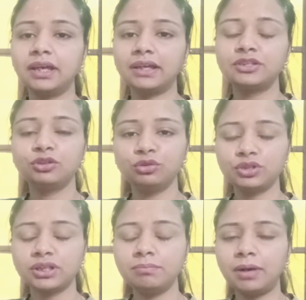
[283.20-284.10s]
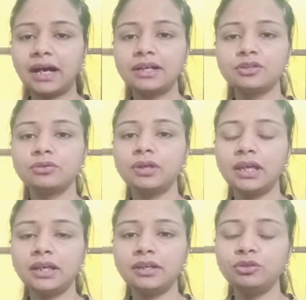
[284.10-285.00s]
execution part, so
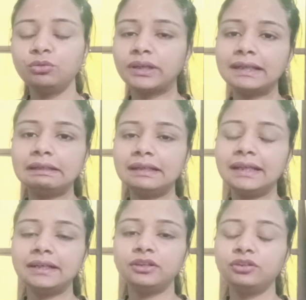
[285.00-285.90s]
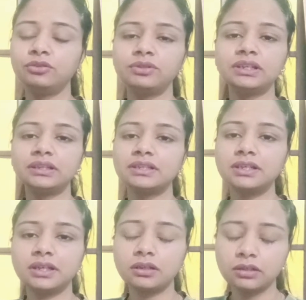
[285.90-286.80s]
here you can collect using this data